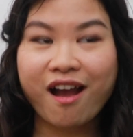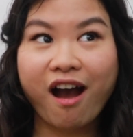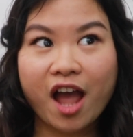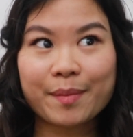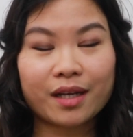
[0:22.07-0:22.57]

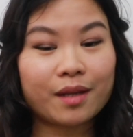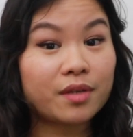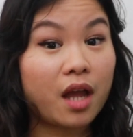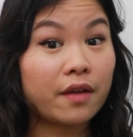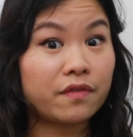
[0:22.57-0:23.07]
I'm an
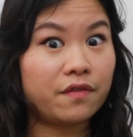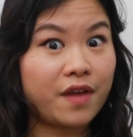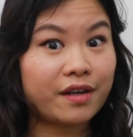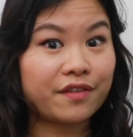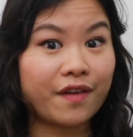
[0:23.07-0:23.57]
alumni of the
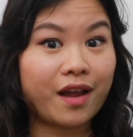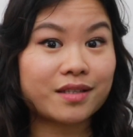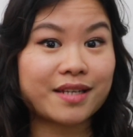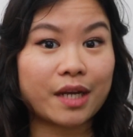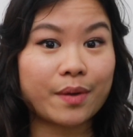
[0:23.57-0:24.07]
very
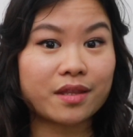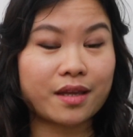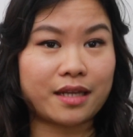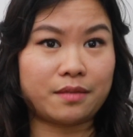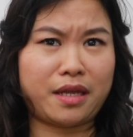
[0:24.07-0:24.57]
first Yellow Earth
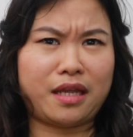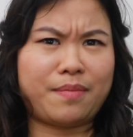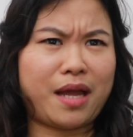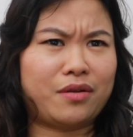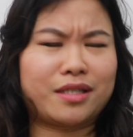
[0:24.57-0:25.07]
Academy
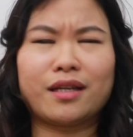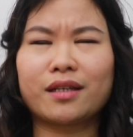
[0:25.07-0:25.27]
about,